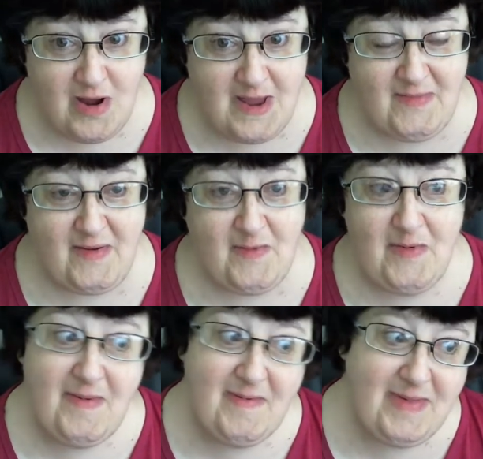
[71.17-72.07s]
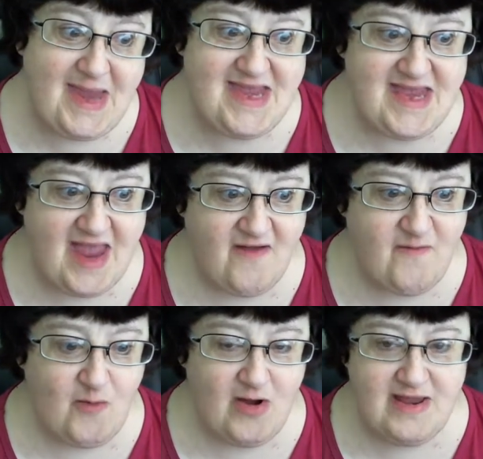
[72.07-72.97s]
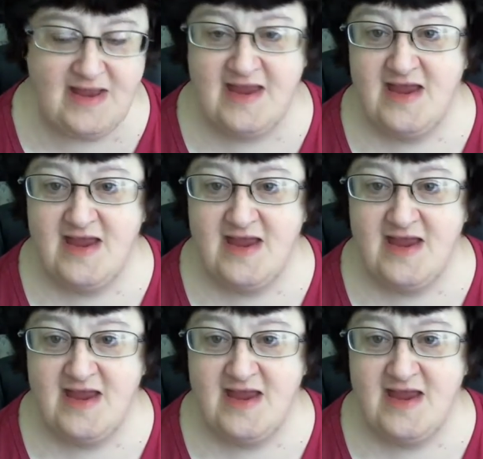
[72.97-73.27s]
I'm like, well, it might be nice to have one.